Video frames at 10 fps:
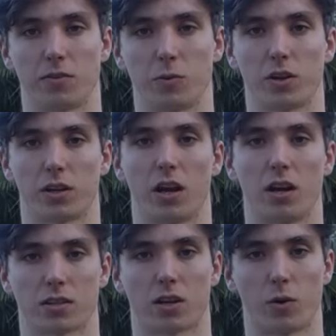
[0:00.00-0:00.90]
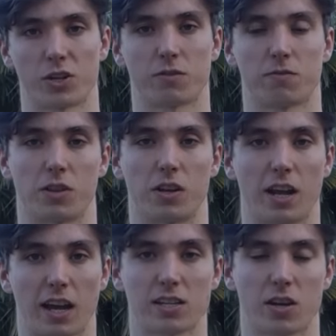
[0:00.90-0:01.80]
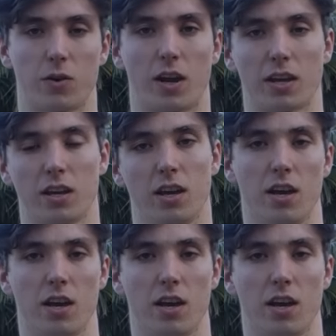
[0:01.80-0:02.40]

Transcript: If you want to ask a question for the next Q&A,